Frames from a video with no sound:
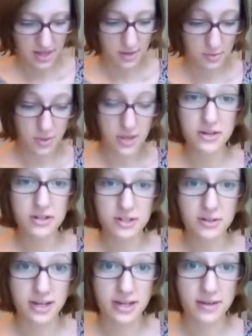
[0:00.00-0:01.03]
What you're
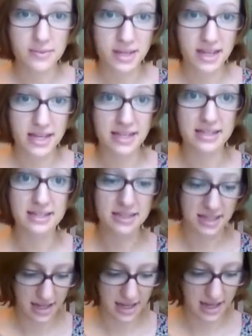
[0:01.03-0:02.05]
doing is
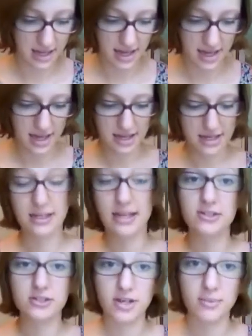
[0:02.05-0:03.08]
an
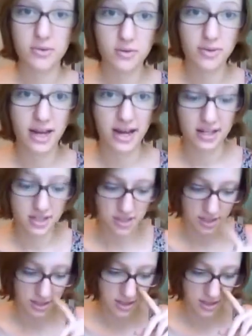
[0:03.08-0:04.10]
electrochemical
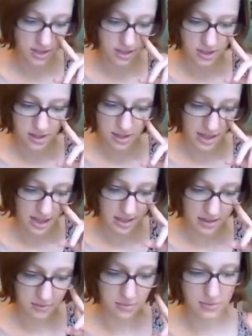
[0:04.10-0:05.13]
reaction
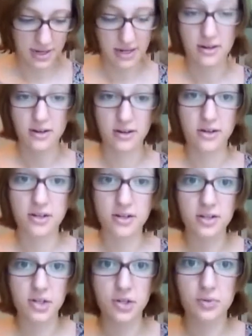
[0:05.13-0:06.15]
where
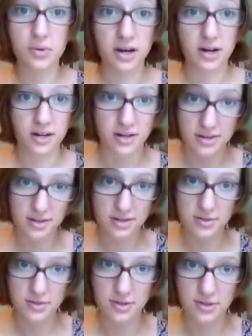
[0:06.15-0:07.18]
you are
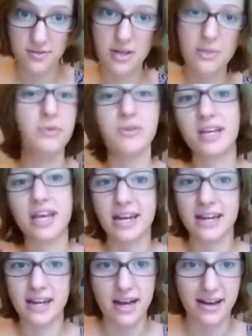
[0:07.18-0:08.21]
sort of
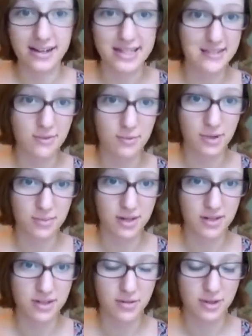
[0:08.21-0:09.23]
communicating ions from one metal
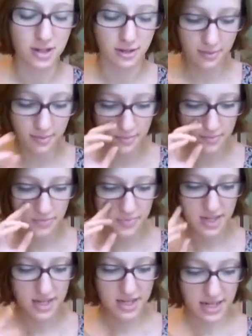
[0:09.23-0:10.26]
to another.
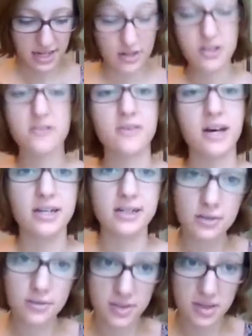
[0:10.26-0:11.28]
Here you've got
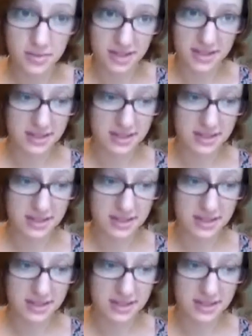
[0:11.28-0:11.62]
aluminum and